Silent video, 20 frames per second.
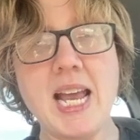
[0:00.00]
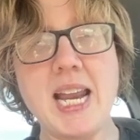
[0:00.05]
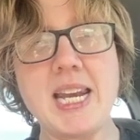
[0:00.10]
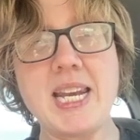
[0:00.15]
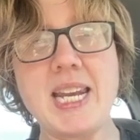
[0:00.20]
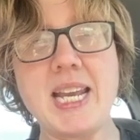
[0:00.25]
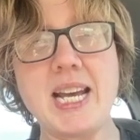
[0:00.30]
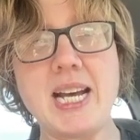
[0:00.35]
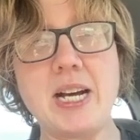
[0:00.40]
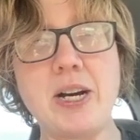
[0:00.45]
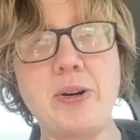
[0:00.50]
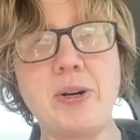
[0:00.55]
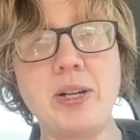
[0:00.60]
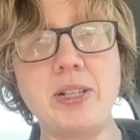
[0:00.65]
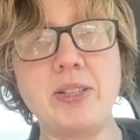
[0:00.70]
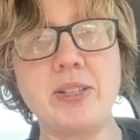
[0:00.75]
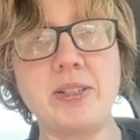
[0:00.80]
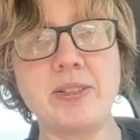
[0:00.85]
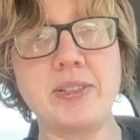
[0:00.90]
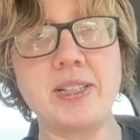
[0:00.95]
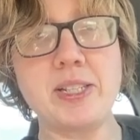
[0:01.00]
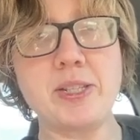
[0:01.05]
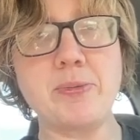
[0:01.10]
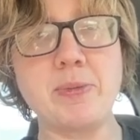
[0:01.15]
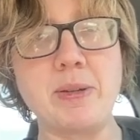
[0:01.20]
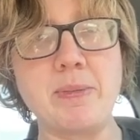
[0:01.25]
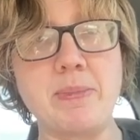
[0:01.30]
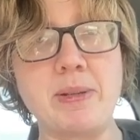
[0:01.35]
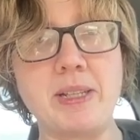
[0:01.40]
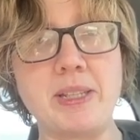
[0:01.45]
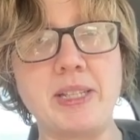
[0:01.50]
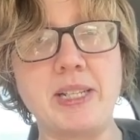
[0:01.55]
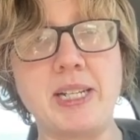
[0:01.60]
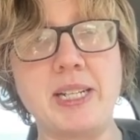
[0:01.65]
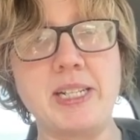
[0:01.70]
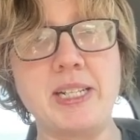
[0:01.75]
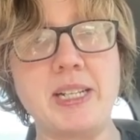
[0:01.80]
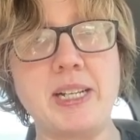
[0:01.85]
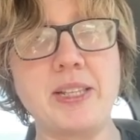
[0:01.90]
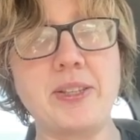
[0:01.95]
Now, along this Renban
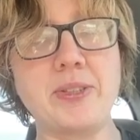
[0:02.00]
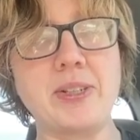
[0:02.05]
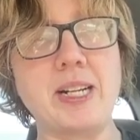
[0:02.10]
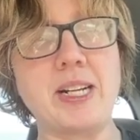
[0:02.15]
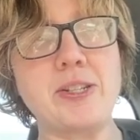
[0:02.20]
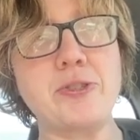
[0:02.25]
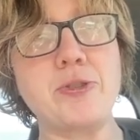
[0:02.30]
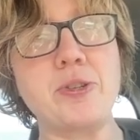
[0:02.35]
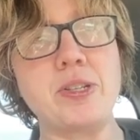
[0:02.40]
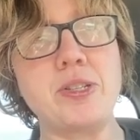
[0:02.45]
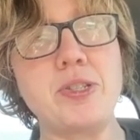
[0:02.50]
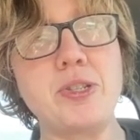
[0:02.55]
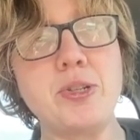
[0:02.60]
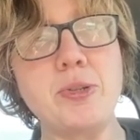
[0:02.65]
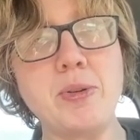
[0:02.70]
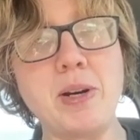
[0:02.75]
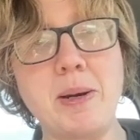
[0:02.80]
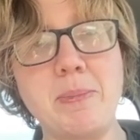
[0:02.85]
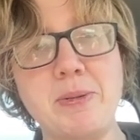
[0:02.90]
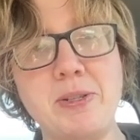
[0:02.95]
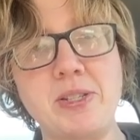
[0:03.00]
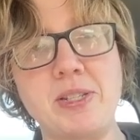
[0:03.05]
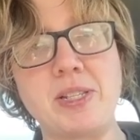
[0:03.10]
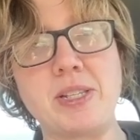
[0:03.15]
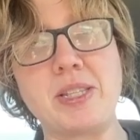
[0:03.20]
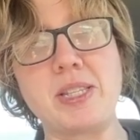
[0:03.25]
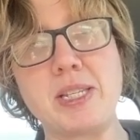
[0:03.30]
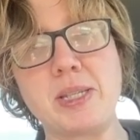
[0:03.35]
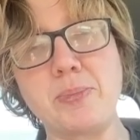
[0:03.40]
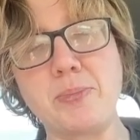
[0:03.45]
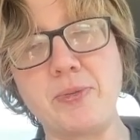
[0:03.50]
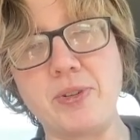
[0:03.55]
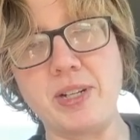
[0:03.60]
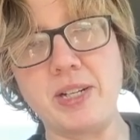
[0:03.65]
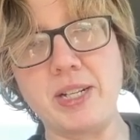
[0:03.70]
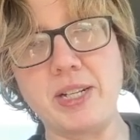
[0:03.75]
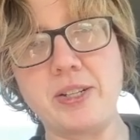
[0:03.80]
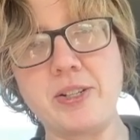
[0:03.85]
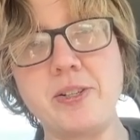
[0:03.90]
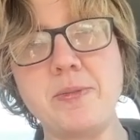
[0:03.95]
line, there are actually two options at this
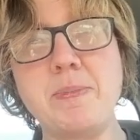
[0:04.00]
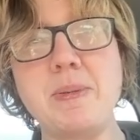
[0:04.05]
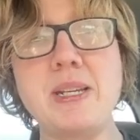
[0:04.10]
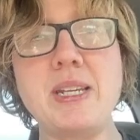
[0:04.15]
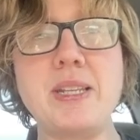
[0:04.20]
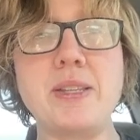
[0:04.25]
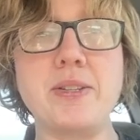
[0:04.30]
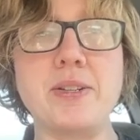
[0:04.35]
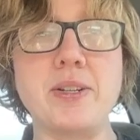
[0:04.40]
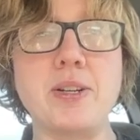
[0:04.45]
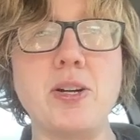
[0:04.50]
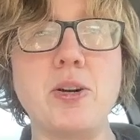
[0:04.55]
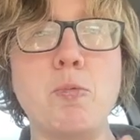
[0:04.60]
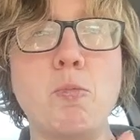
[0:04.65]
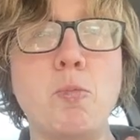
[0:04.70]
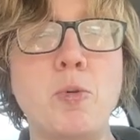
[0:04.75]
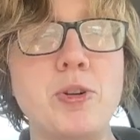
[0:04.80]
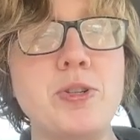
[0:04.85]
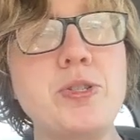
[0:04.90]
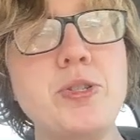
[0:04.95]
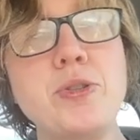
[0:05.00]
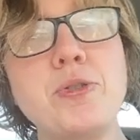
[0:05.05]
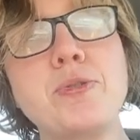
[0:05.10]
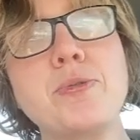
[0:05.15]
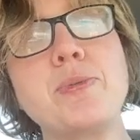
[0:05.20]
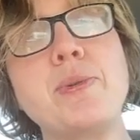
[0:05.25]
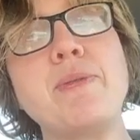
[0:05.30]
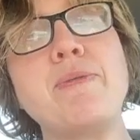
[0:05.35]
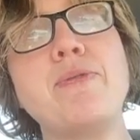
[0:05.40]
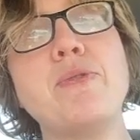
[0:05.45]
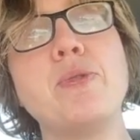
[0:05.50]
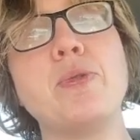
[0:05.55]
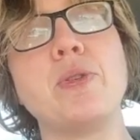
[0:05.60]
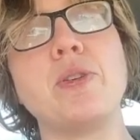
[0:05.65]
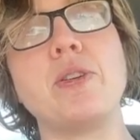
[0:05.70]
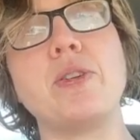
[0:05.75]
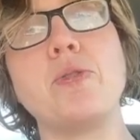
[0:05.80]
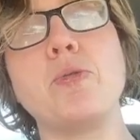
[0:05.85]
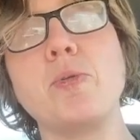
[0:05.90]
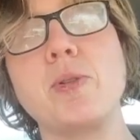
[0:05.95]
point. It could be either 1, 2, 3,
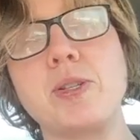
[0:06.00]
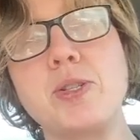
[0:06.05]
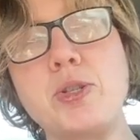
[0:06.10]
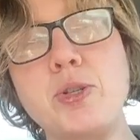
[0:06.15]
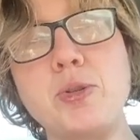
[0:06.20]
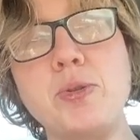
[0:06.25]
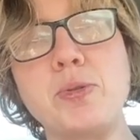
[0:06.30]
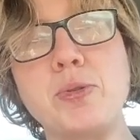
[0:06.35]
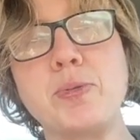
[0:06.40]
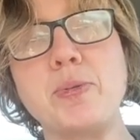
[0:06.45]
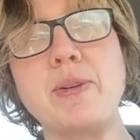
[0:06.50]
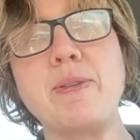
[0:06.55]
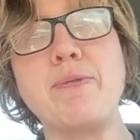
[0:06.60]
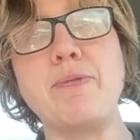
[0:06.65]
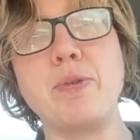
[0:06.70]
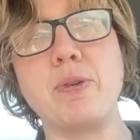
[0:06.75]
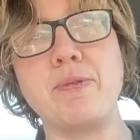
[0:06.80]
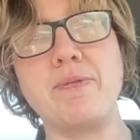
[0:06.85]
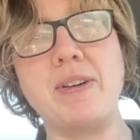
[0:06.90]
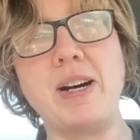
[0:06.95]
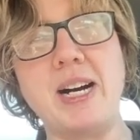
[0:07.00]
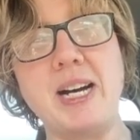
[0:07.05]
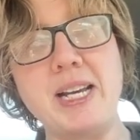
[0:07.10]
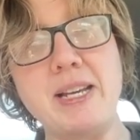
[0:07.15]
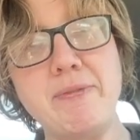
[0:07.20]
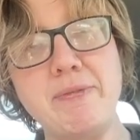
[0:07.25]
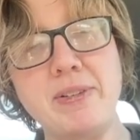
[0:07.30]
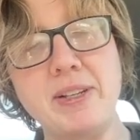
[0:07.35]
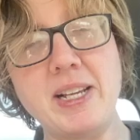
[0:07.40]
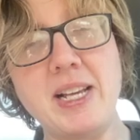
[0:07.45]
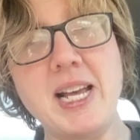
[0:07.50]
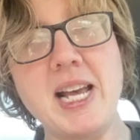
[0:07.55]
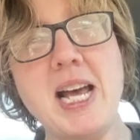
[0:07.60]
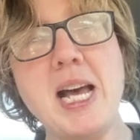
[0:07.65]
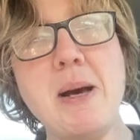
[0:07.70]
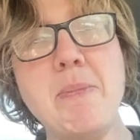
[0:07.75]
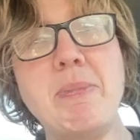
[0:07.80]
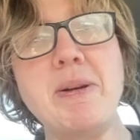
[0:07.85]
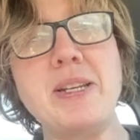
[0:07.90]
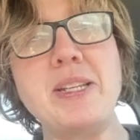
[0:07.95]
4, or 2, 3, 4, 5.
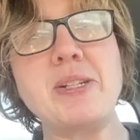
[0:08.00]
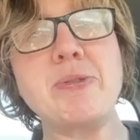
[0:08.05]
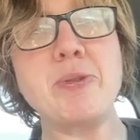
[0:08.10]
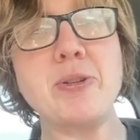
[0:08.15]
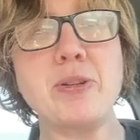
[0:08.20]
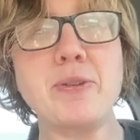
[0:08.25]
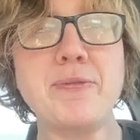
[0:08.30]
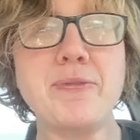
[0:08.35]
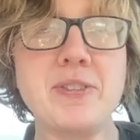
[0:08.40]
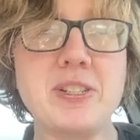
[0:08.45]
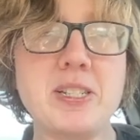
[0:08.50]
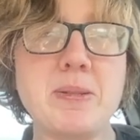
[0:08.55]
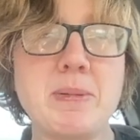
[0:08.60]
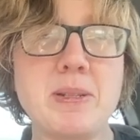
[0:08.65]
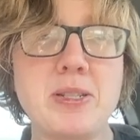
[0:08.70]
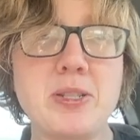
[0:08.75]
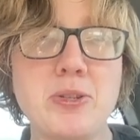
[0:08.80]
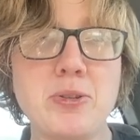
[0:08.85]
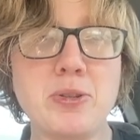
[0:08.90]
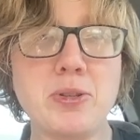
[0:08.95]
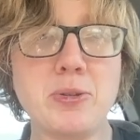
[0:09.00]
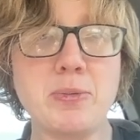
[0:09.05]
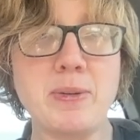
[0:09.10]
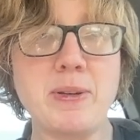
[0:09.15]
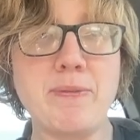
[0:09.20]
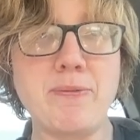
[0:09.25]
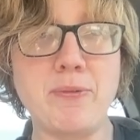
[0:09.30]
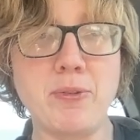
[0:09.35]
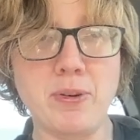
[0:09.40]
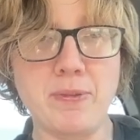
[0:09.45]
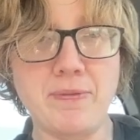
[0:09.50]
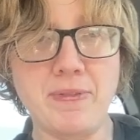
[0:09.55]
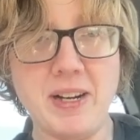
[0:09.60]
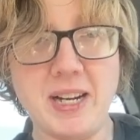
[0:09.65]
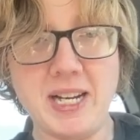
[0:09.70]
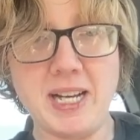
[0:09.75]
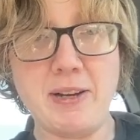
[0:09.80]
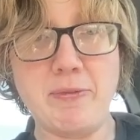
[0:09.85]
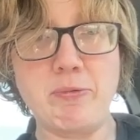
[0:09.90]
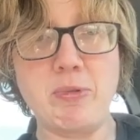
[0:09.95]
But in order for it to be 2, 3, 4,
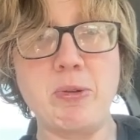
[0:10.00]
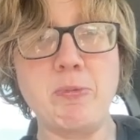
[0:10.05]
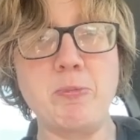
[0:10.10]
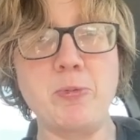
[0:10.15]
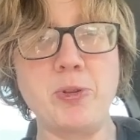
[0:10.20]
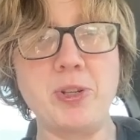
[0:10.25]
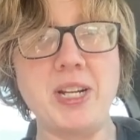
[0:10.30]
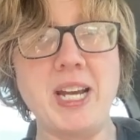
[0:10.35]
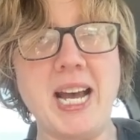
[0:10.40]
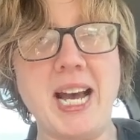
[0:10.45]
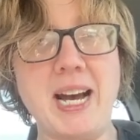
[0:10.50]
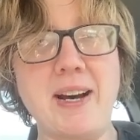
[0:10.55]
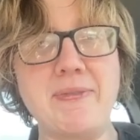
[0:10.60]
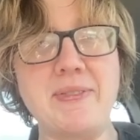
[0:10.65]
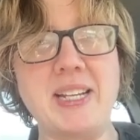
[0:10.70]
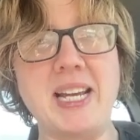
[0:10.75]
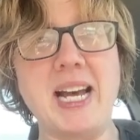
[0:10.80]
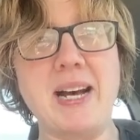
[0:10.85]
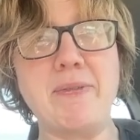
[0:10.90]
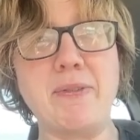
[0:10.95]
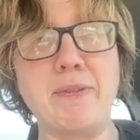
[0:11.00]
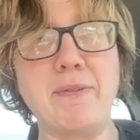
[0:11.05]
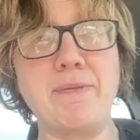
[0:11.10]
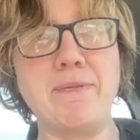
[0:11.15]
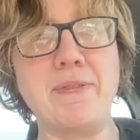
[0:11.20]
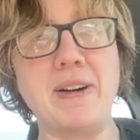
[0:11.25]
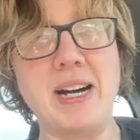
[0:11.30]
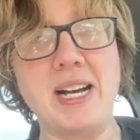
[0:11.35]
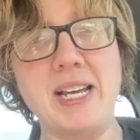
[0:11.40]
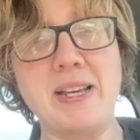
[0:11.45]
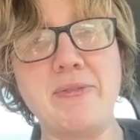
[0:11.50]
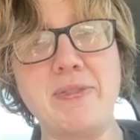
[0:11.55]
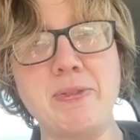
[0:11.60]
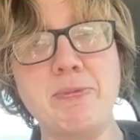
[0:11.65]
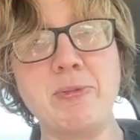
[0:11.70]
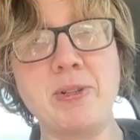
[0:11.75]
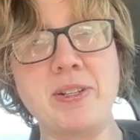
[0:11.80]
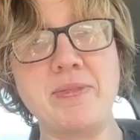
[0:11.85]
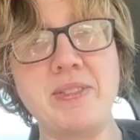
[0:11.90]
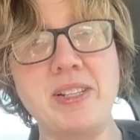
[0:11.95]
5, we would have to have a 5 in
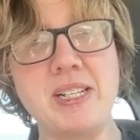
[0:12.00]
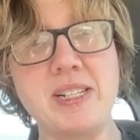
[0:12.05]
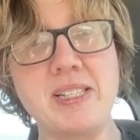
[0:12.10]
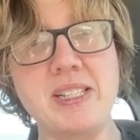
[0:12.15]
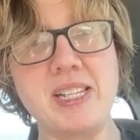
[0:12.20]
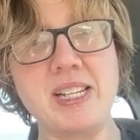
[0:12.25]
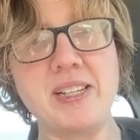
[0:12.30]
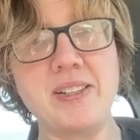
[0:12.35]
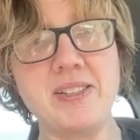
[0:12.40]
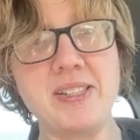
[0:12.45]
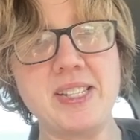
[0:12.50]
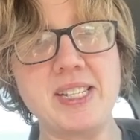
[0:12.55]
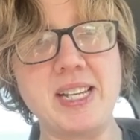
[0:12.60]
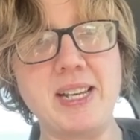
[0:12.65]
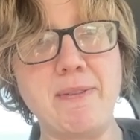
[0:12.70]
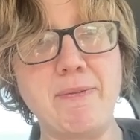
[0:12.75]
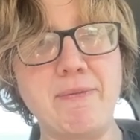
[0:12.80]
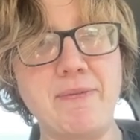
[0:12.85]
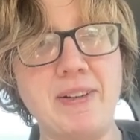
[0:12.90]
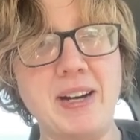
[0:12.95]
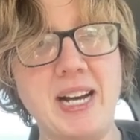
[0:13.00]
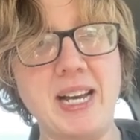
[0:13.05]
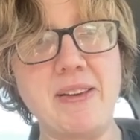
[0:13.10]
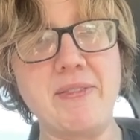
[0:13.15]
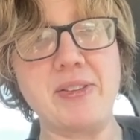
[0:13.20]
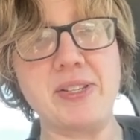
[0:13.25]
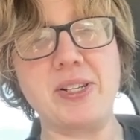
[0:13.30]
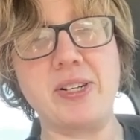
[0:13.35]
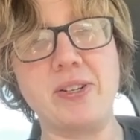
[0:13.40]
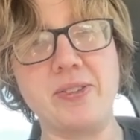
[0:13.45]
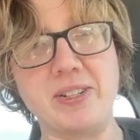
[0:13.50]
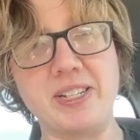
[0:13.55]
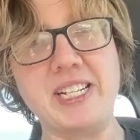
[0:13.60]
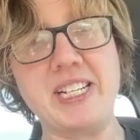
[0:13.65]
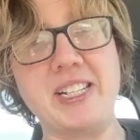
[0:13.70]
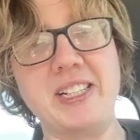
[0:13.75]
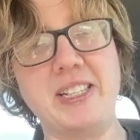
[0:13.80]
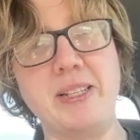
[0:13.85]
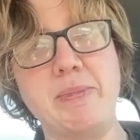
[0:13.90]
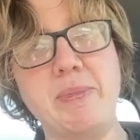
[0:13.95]
one of these cells, and 5 is already
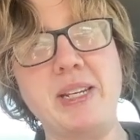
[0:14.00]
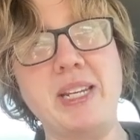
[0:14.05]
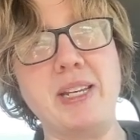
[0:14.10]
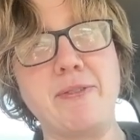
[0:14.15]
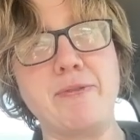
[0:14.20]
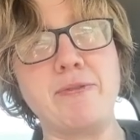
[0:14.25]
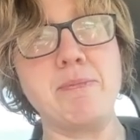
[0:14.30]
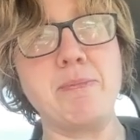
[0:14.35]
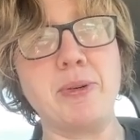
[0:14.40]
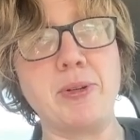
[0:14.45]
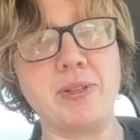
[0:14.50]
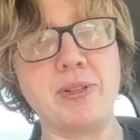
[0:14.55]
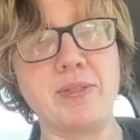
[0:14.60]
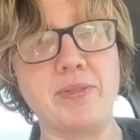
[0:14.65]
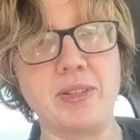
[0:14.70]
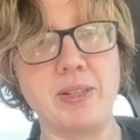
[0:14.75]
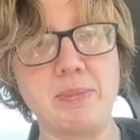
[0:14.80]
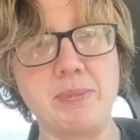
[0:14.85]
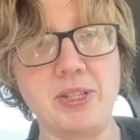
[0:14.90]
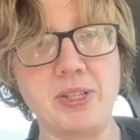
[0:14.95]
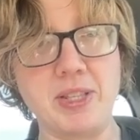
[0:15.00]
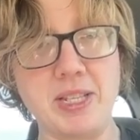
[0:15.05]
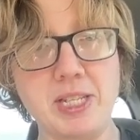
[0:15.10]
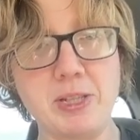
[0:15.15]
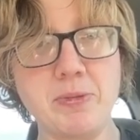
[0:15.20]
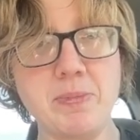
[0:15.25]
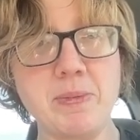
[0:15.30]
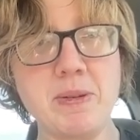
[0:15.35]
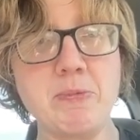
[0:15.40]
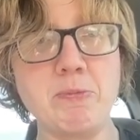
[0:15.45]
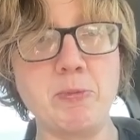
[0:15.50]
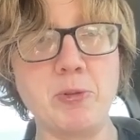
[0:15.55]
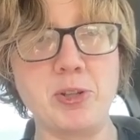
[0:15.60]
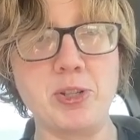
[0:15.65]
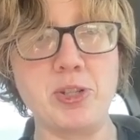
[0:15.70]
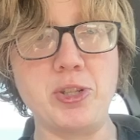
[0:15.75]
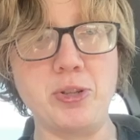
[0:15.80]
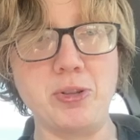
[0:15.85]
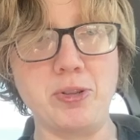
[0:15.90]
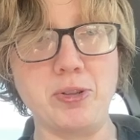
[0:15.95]
eliminated from both of them. So this will be
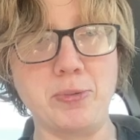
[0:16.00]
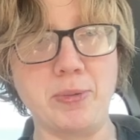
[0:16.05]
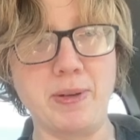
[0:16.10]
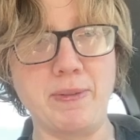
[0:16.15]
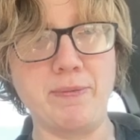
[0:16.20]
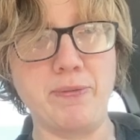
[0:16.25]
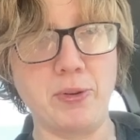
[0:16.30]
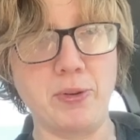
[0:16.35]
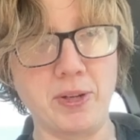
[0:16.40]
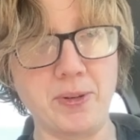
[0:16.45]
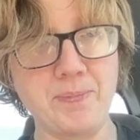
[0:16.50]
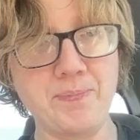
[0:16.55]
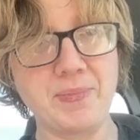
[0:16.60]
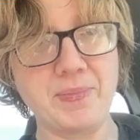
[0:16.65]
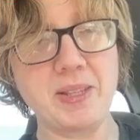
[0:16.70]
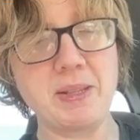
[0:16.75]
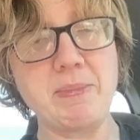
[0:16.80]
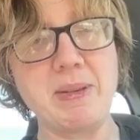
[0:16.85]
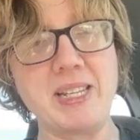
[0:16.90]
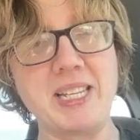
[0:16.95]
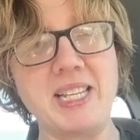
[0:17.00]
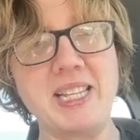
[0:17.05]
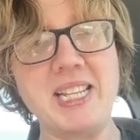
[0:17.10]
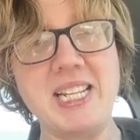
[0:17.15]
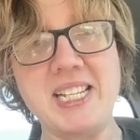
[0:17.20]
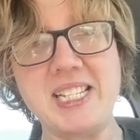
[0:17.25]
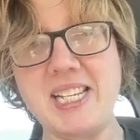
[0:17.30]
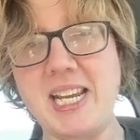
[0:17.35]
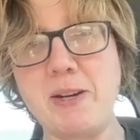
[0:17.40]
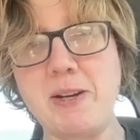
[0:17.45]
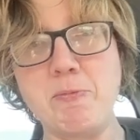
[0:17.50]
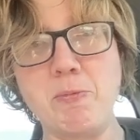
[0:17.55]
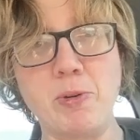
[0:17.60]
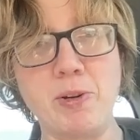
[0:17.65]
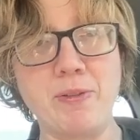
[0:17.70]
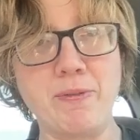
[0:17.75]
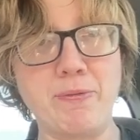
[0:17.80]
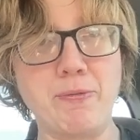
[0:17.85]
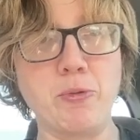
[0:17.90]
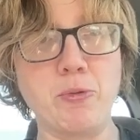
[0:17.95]
1, 2, 3, 4, making these a
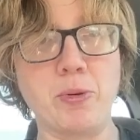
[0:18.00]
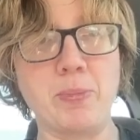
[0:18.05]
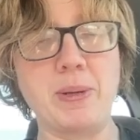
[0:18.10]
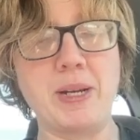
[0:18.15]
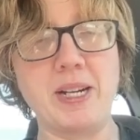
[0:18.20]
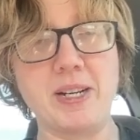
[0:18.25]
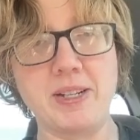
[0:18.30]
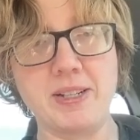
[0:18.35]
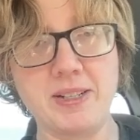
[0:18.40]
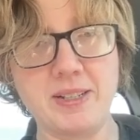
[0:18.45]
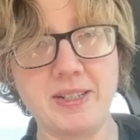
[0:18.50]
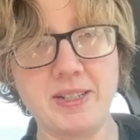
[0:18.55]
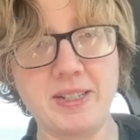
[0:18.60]
1, 4 pair.